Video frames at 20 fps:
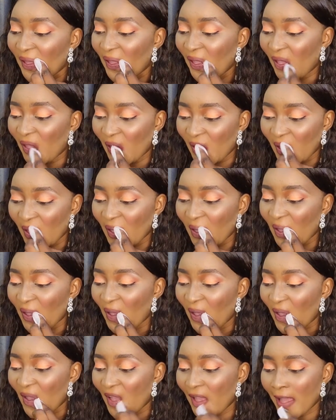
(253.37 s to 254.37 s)

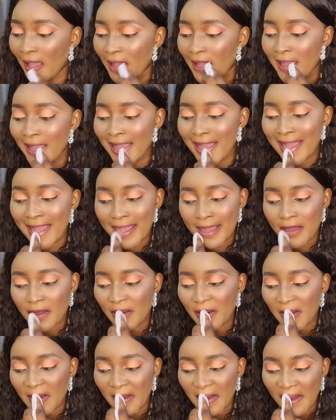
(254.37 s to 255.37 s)

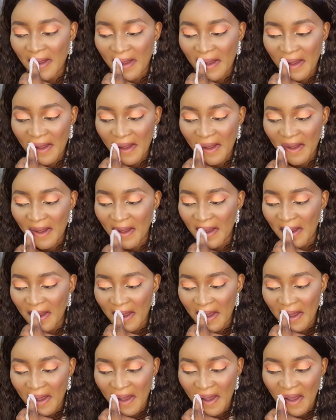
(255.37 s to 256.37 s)

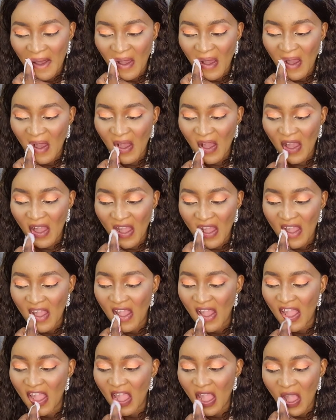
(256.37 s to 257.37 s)

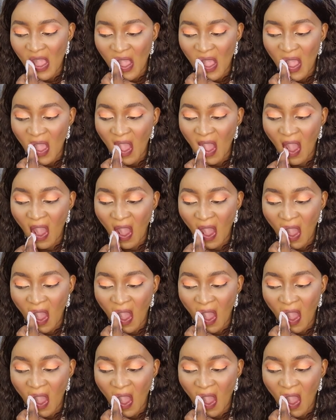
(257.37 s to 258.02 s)
[no speech]